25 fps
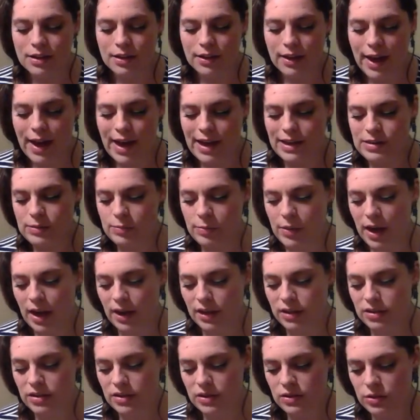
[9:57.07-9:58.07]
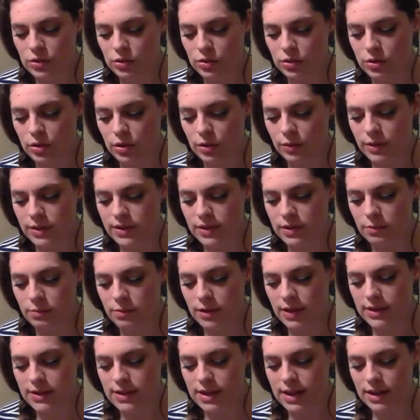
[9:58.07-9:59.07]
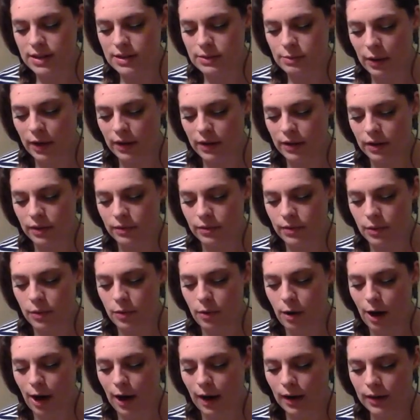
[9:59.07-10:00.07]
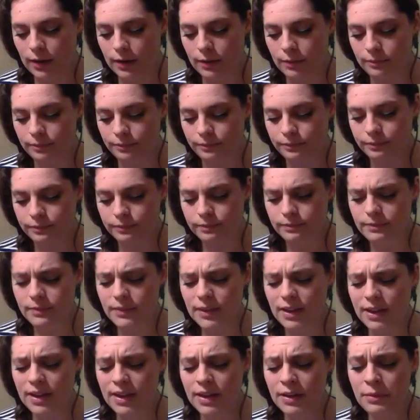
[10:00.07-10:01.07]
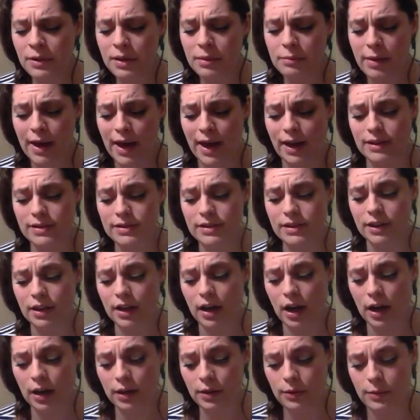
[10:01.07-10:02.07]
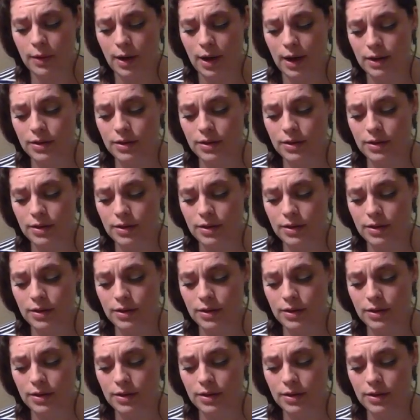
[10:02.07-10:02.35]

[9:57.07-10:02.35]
The last block to school was the busiest part of the walk. He went past a car